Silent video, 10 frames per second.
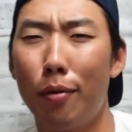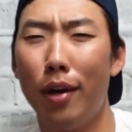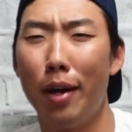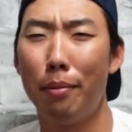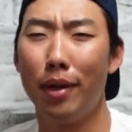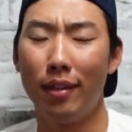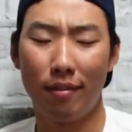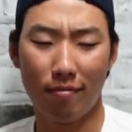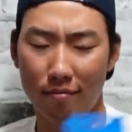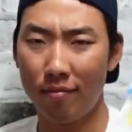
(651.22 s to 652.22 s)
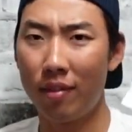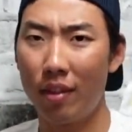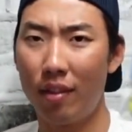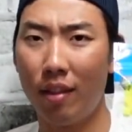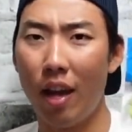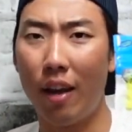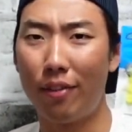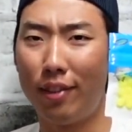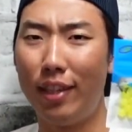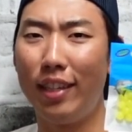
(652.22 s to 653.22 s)
why, but I've
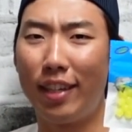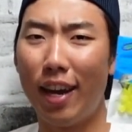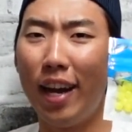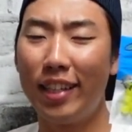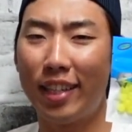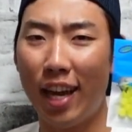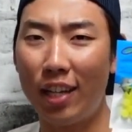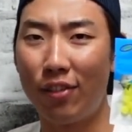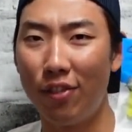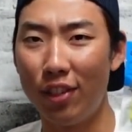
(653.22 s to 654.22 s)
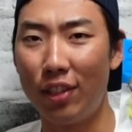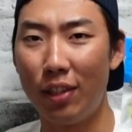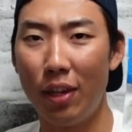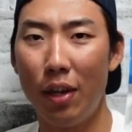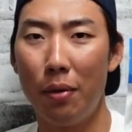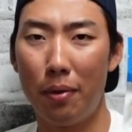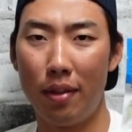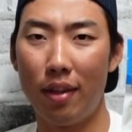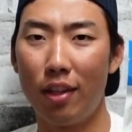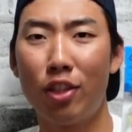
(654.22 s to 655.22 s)
seen guys catch fish with
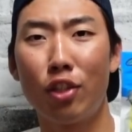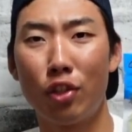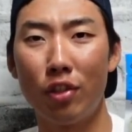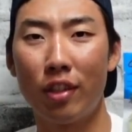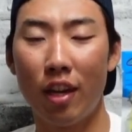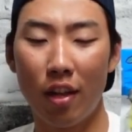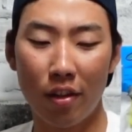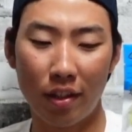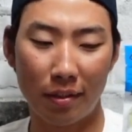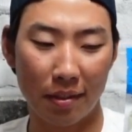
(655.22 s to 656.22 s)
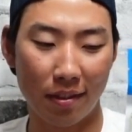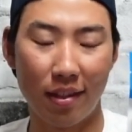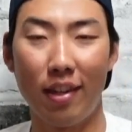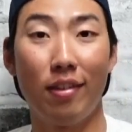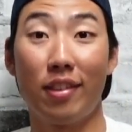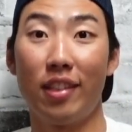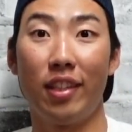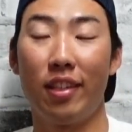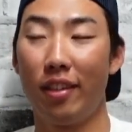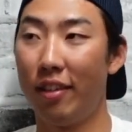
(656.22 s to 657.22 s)
chartreuse color as well, and I was like,
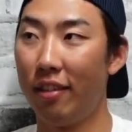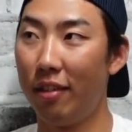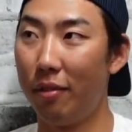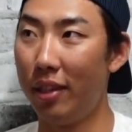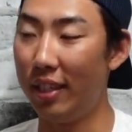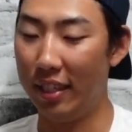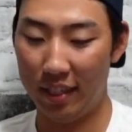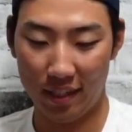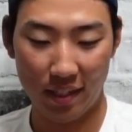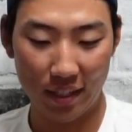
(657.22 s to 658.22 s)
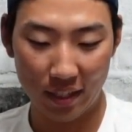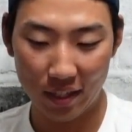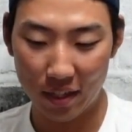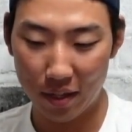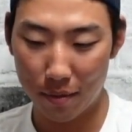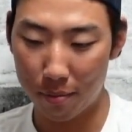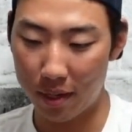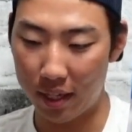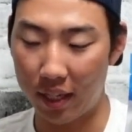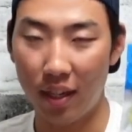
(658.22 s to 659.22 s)
what?
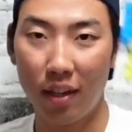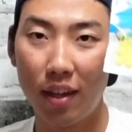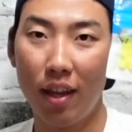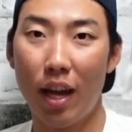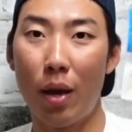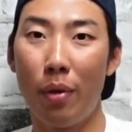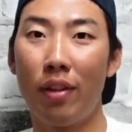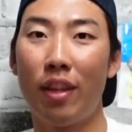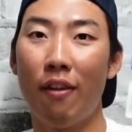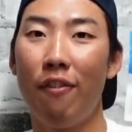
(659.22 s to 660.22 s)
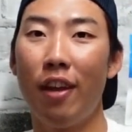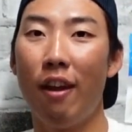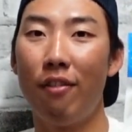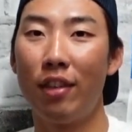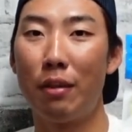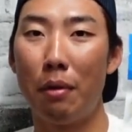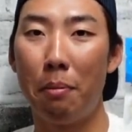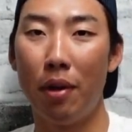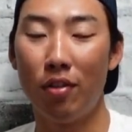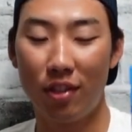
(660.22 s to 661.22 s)
But I will definitely have this in my
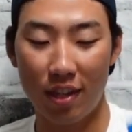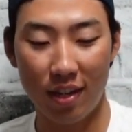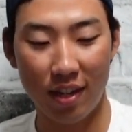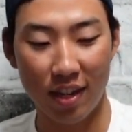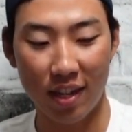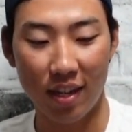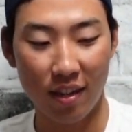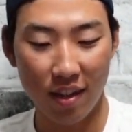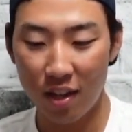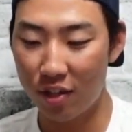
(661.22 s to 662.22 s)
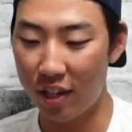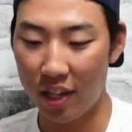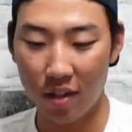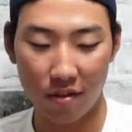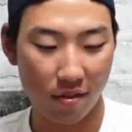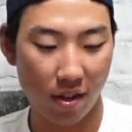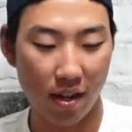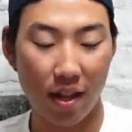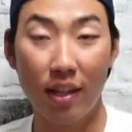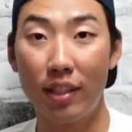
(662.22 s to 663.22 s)
pouch and try it out. And
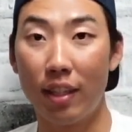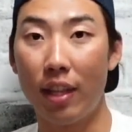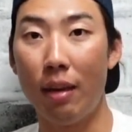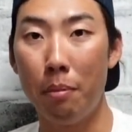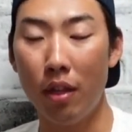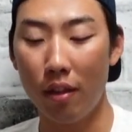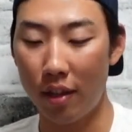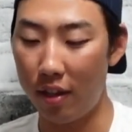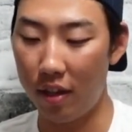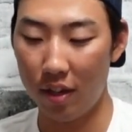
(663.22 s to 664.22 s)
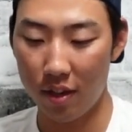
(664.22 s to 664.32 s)
that is a 10 mil, and